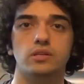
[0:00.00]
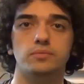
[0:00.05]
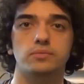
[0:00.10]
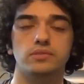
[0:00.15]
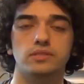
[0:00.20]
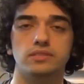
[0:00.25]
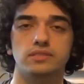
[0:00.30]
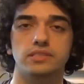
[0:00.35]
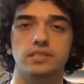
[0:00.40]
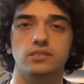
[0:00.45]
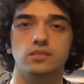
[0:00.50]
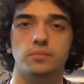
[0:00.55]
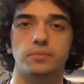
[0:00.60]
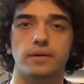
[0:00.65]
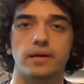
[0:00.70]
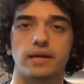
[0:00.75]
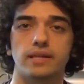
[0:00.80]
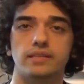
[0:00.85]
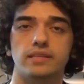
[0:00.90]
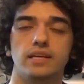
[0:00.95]
welcome to the signal
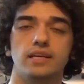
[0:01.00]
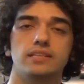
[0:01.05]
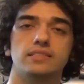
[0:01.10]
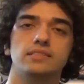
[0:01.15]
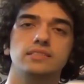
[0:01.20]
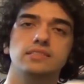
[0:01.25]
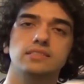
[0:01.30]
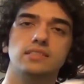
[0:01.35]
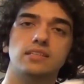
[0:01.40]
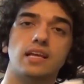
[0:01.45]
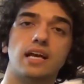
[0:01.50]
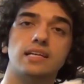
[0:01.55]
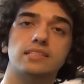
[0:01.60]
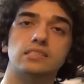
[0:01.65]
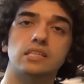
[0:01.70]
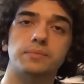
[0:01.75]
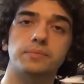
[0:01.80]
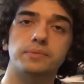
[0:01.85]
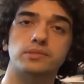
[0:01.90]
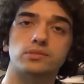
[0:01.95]
path. Since the
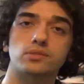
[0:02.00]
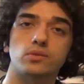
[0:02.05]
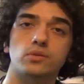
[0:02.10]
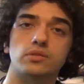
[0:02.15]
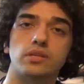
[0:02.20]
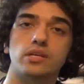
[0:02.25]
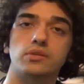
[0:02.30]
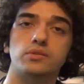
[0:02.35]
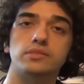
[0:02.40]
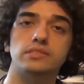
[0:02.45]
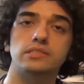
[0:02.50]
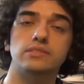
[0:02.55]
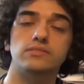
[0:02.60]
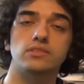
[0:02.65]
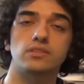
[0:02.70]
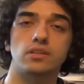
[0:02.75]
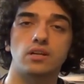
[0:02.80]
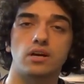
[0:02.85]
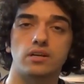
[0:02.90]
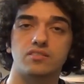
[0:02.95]
last episode, I
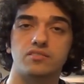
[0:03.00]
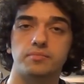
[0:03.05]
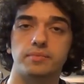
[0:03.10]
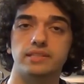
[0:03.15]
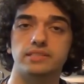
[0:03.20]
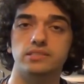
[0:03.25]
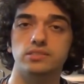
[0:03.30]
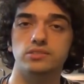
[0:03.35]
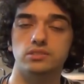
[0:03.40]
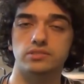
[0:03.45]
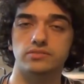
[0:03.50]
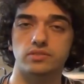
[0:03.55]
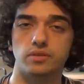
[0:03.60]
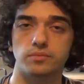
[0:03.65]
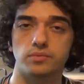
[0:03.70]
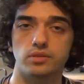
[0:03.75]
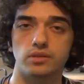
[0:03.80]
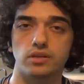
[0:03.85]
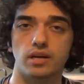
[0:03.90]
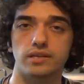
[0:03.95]
received a lot of messages
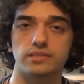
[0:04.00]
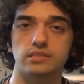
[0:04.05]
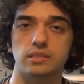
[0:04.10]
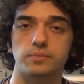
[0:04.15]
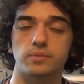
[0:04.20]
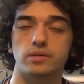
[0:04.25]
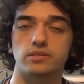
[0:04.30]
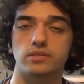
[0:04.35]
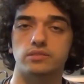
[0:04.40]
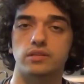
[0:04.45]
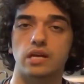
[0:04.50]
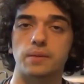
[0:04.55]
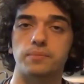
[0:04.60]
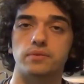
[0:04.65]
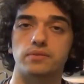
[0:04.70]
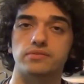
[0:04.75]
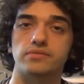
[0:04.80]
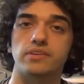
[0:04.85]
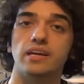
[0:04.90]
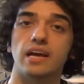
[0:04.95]
from you guys about the
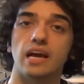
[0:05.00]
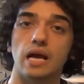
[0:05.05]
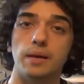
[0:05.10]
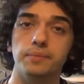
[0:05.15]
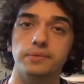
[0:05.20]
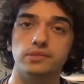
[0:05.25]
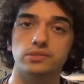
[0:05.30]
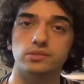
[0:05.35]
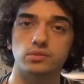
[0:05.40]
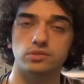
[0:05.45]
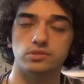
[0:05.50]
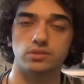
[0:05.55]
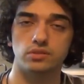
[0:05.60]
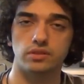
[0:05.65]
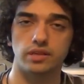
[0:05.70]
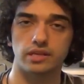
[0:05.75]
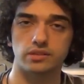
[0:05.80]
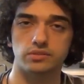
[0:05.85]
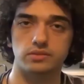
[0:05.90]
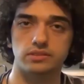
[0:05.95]
type of episodes
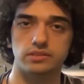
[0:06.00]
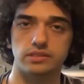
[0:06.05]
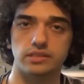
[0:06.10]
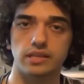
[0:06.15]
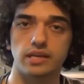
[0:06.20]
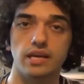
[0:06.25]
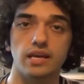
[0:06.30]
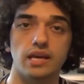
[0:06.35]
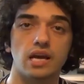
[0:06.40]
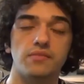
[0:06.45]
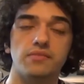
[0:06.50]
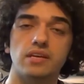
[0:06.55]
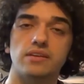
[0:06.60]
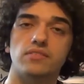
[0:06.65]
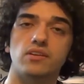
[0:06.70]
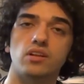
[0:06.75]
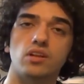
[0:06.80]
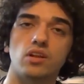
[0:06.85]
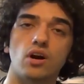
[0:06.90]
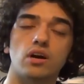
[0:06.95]
you'd like to see. And we
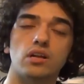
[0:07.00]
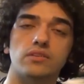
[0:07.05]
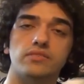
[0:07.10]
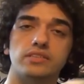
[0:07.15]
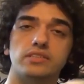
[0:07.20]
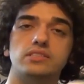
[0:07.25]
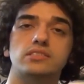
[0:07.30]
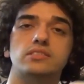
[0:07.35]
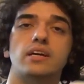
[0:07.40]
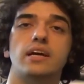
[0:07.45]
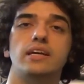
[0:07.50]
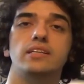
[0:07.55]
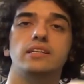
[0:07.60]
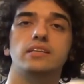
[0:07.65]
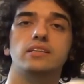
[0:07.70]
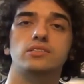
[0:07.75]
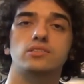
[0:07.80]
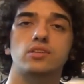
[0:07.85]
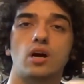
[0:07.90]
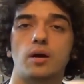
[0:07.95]
have a lot of
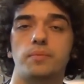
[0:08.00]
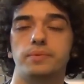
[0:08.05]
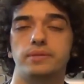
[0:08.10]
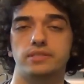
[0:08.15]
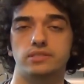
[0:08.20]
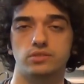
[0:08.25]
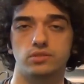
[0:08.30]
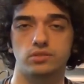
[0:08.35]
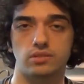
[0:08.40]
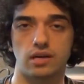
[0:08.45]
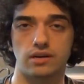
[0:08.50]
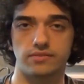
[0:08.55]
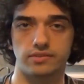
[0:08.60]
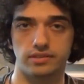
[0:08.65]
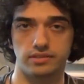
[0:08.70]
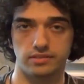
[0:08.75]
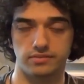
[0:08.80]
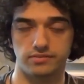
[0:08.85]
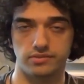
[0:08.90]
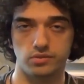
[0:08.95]
exciting topics to
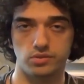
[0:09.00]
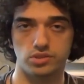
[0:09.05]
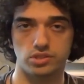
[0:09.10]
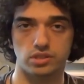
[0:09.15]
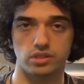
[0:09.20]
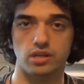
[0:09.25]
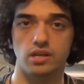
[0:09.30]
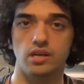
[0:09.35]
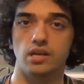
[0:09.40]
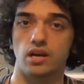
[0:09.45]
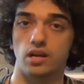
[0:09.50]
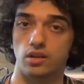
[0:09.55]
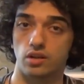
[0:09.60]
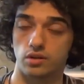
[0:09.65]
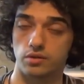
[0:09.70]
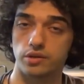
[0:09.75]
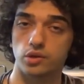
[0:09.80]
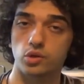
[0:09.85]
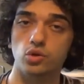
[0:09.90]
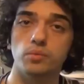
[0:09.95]
cover in the future. A
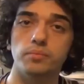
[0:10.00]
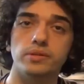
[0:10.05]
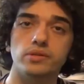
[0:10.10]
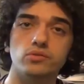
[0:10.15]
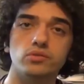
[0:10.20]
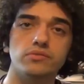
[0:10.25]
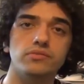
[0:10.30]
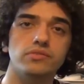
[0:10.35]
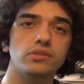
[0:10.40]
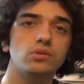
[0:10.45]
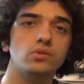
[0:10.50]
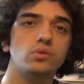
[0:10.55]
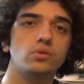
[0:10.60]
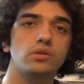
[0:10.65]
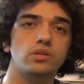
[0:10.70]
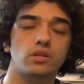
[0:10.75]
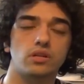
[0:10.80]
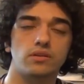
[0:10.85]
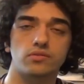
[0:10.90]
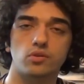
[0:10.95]
lot of equipment
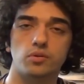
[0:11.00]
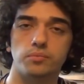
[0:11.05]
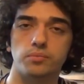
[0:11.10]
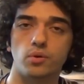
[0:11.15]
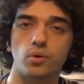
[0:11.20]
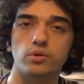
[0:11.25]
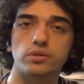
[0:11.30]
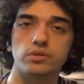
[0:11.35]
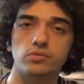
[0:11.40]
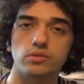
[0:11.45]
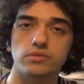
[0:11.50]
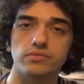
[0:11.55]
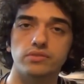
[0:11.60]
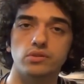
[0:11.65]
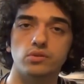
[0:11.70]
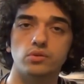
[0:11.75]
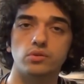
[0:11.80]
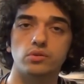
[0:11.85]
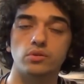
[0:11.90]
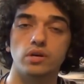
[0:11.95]
review, a lot of component
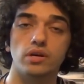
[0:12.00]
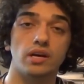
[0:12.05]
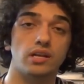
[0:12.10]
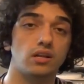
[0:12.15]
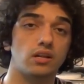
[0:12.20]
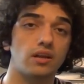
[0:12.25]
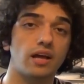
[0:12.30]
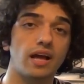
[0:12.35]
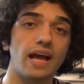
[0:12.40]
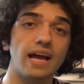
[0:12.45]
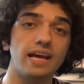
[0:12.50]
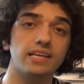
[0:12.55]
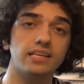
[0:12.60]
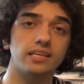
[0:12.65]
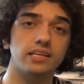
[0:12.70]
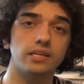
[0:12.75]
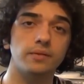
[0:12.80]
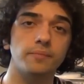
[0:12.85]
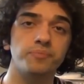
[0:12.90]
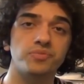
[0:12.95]
review, a lot of
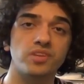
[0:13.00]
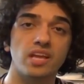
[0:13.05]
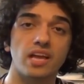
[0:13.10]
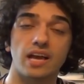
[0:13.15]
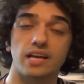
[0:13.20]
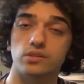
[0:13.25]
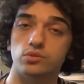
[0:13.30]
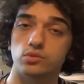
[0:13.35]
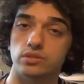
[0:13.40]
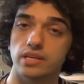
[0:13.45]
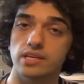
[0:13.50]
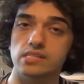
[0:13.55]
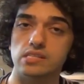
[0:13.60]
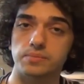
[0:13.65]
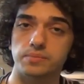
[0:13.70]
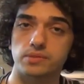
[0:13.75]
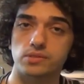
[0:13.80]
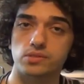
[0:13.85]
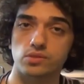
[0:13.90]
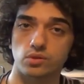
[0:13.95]
hacking. And today's
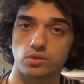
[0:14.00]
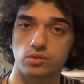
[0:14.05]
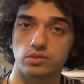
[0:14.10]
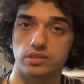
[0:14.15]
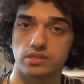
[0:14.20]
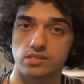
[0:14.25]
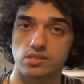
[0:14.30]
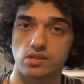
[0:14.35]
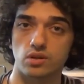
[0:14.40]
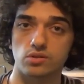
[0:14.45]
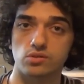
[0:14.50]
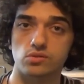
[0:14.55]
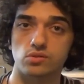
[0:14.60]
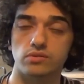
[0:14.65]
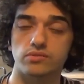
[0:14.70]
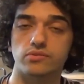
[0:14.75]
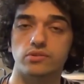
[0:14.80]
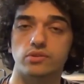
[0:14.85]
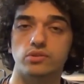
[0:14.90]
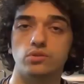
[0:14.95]
episode is
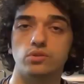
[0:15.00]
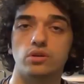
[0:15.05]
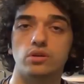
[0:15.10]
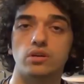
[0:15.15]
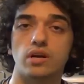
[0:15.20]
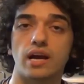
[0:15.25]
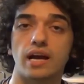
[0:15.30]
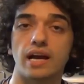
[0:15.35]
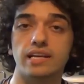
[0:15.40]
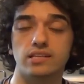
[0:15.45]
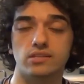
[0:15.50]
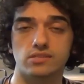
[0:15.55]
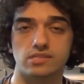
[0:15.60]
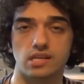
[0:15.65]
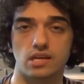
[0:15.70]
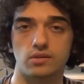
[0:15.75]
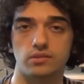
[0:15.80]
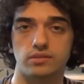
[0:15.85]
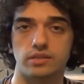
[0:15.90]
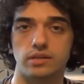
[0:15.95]
also for you
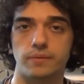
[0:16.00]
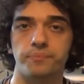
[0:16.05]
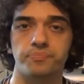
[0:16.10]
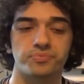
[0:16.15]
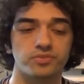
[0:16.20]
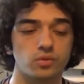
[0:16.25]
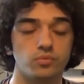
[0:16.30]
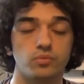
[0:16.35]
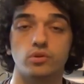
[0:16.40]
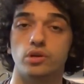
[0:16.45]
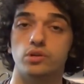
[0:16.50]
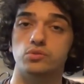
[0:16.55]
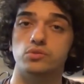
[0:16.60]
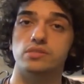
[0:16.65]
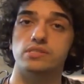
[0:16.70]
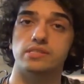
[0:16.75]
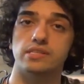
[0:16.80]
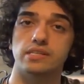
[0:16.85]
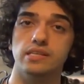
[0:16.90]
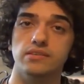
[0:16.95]
hackers out there. We're going
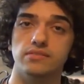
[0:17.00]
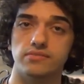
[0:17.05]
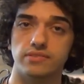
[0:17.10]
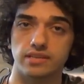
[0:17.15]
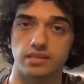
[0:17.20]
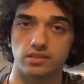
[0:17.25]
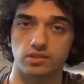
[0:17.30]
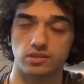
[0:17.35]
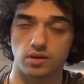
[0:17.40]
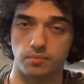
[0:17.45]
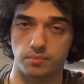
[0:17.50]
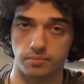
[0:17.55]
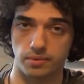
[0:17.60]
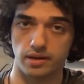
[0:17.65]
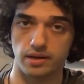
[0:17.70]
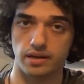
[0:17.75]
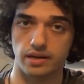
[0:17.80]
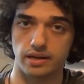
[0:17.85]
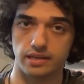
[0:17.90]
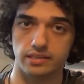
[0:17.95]
to see if we can
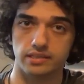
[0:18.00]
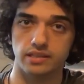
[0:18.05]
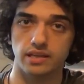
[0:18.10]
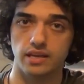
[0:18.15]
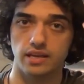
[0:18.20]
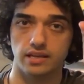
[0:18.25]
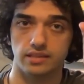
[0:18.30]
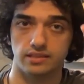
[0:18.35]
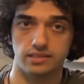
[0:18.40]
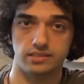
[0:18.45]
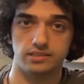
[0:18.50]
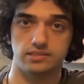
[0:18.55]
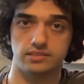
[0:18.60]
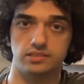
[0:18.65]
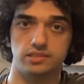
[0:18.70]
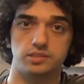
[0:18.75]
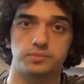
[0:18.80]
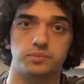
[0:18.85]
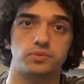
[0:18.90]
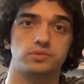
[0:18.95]
combine this
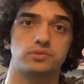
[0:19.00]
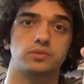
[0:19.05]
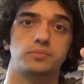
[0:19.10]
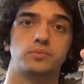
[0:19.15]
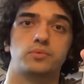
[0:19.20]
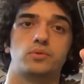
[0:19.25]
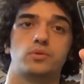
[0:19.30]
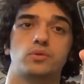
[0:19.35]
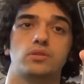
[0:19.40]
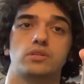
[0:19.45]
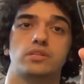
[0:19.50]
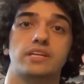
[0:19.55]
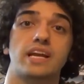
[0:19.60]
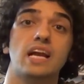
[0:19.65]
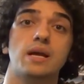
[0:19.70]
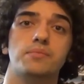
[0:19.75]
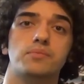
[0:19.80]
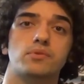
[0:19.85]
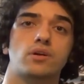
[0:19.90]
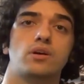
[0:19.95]
disposable
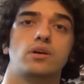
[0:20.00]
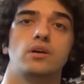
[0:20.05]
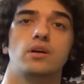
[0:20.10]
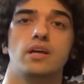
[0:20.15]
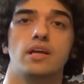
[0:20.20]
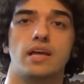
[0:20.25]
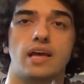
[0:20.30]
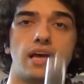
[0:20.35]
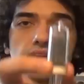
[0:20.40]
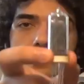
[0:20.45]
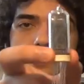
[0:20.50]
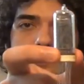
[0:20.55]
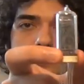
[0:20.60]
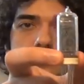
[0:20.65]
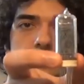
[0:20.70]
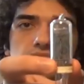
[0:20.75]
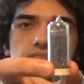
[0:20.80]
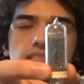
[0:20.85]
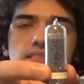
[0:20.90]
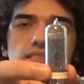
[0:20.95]
camera and
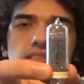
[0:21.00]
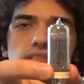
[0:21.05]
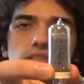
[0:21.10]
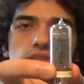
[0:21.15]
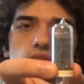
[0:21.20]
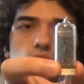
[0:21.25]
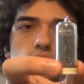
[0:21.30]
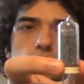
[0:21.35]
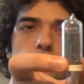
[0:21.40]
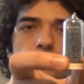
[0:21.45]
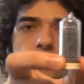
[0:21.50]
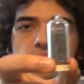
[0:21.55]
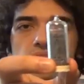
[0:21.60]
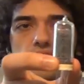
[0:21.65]
this Nixie tube.